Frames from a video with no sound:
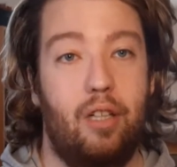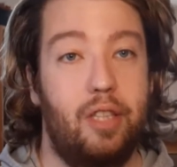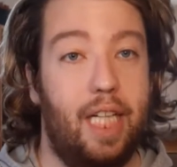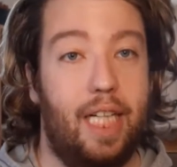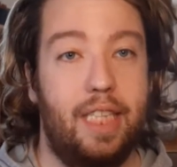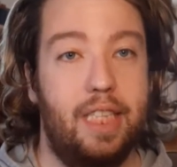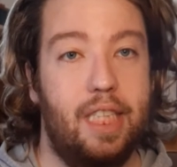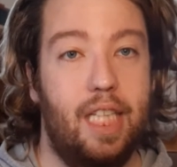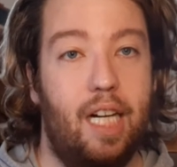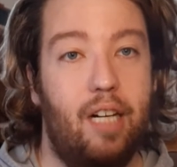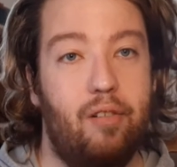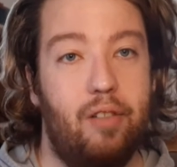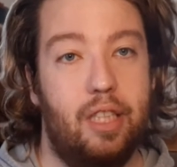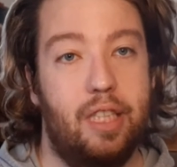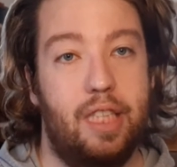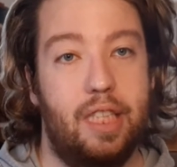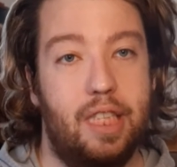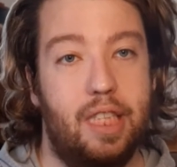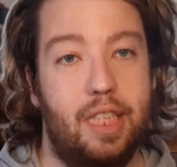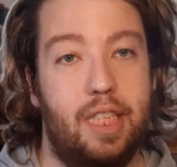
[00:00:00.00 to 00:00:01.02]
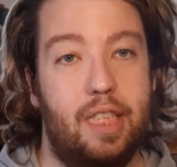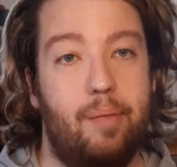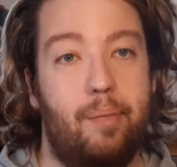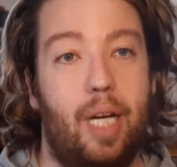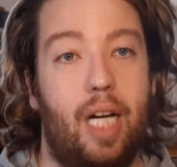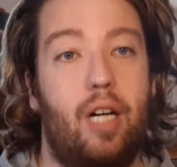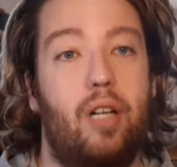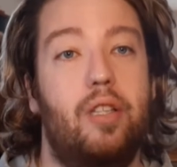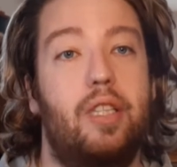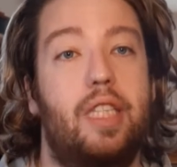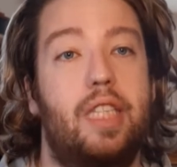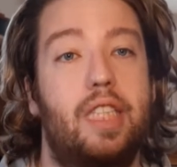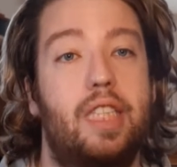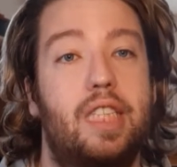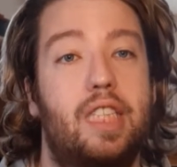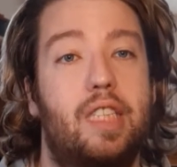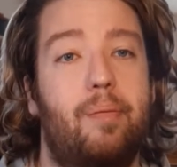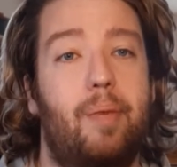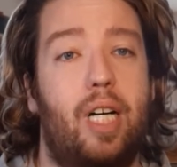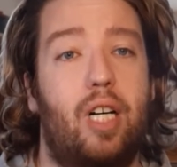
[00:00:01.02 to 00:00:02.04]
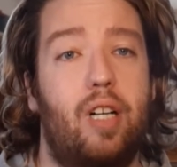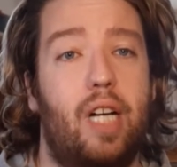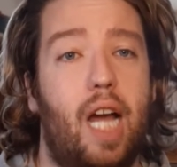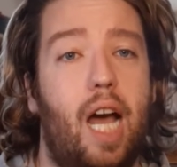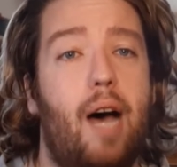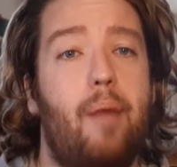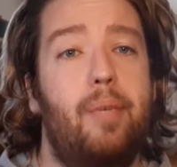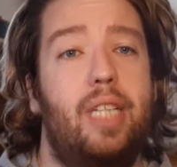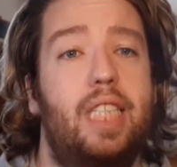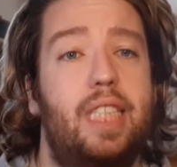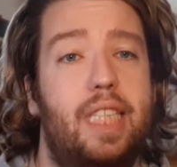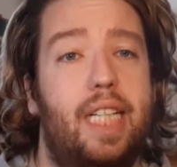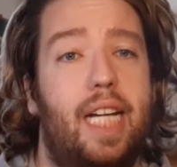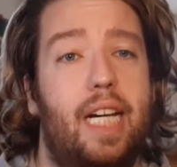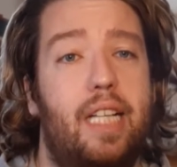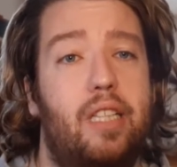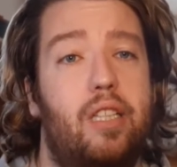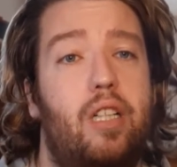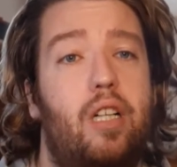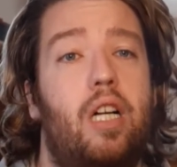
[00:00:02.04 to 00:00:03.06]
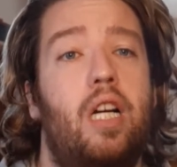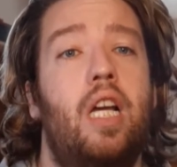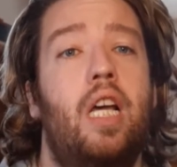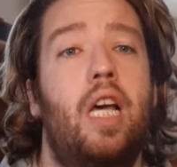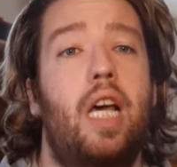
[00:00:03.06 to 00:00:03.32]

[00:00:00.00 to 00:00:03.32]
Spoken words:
That's not what this is about. This is about coming together